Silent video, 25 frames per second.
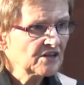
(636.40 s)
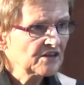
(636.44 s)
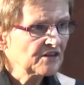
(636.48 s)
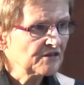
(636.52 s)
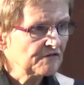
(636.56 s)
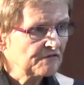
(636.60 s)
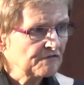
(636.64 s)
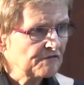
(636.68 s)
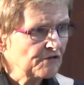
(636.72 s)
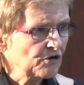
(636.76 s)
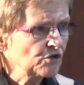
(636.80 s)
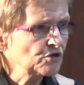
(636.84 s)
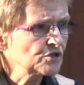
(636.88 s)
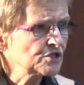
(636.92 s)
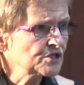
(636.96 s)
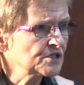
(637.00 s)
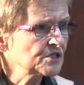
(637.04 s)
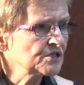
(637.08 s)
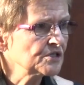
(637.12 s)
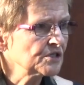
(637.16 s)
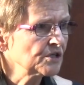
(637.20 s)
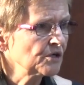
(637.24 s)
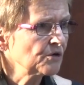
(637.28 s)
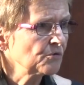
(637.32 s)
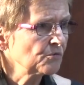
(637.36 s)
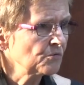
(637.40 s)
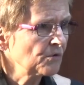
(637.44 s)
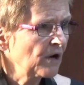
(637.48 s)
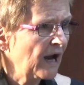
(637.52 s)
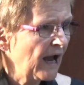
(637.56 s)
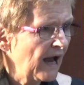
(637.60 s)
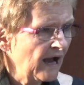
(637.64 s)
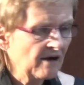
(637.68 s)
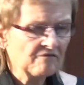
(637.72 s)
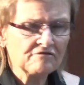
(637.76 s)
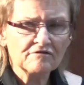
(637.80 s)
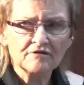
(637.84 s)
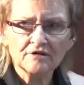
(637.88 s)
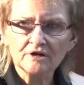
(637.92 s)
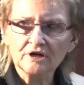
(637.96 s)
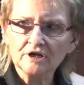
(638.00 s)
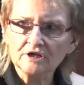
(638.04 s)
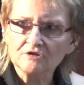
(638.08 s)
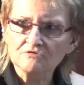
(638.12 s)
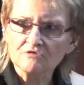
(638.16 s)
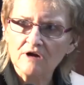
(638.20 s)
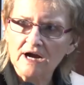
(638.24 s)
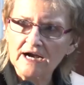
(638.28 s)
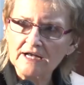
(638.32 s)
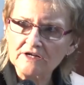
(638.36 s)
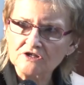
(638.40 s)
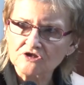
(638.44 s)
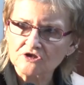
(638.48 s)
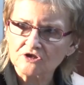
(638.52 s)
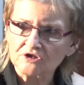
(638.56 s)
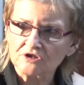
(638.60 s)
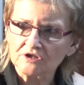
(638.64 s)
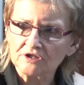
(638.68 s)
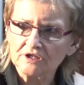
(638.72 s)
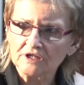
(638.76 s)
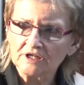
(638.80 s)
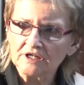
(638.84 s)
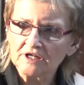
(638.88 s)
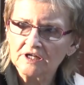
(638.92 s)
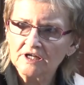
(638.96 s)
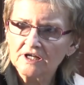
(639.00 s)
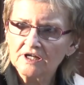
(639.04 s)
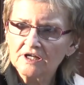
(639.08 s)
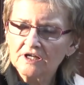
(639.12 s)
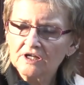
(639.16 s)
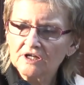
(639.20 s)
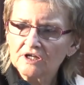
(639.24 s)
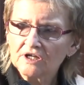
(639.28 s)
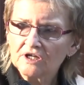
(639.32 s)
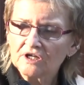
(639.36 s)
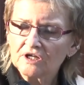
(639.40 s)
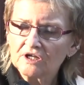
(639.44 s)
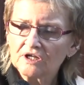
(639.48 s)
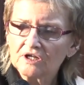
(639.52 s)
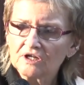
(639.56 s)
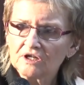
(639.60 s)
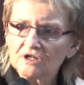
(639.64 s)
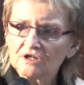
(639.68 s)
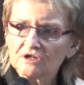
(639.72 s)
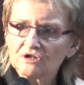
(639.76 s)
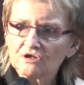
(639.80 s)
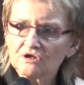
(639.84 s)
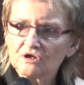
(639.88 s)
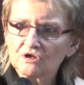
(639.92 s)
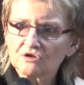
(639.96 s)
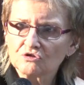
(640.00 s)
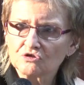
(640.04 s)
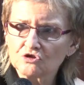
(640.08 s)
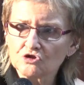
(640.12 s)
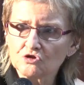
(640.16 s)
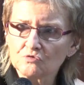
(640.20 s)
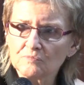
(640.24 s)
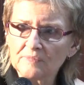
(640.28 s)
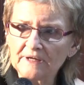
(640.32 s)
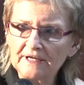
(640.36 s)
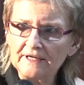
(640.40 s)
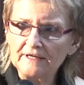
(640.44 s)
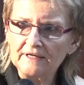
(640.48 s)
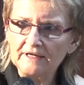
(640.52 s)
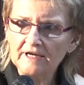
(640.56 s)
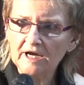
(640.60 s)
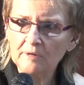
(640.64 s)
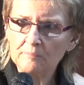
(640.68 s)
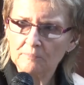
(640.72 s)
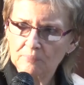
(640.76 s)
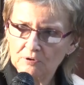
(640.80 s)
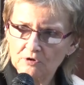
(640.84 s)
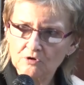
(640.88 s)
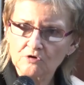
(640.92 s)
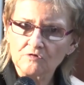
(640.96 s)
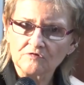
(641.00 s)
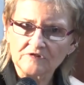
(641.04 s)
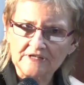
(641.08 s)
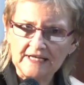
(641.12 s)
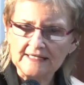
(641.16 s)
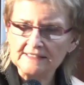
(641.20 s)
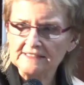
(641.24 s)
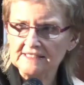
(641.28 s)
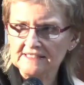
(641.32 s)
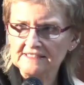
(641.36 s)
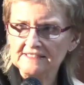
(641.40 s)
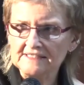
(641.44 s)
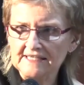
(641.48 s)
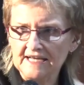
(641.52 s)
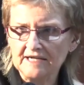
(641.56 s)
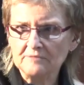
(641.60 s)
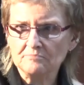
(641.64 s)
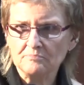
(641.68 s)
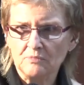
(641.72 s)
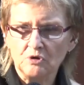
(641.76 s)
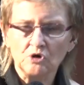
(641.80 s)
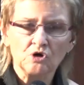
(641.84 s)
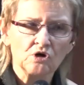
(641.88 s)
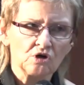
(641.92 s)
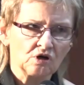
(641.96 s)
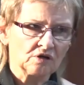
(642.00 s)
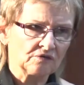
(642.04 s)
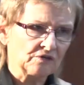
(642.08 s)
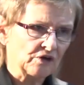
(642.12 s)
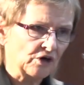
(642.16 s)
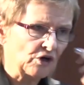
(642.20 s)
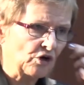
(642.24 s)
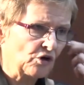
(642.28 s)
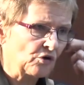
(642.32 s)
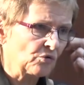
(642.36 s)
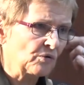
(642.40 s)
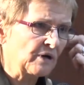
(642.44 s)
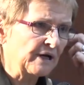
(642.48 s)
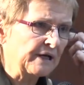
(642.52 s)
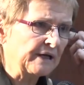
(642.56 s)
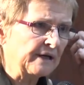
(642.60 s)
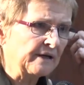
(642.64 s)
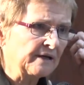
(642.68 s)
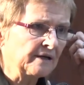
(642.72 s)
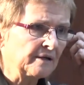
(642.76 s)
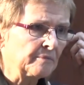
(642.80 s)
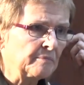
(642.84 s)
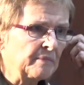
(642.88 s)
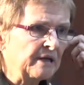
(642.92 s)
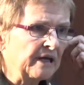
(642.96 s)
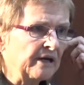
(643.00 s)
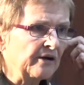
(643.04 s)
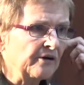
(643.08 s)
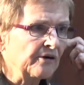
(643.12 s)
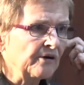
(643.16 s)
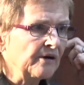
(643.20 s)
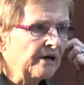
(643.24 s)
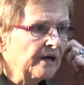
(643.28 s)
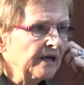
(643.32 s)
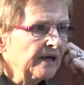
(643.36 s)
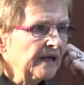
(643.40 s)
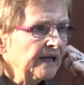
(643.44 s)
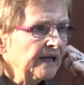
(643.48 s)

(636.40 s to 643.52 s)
the first African writer to be approved as a set book on the curriculum here.